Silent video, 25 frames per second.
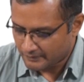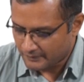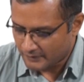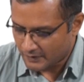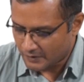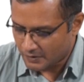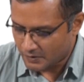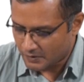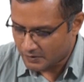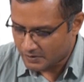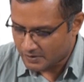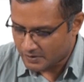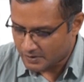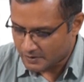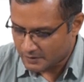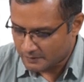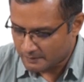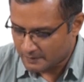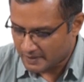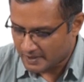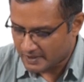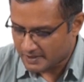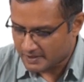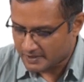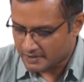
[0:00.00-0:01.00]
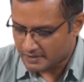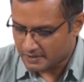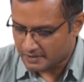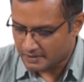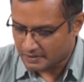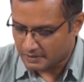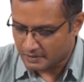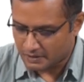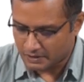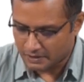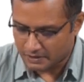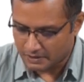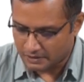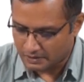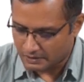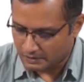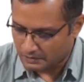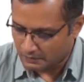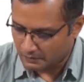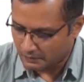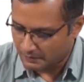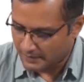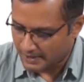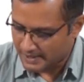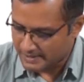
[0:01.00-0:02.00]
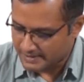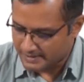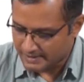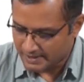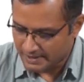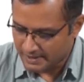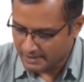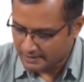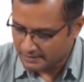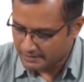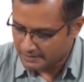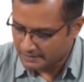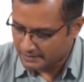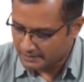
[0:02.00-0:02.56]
use the space wisely,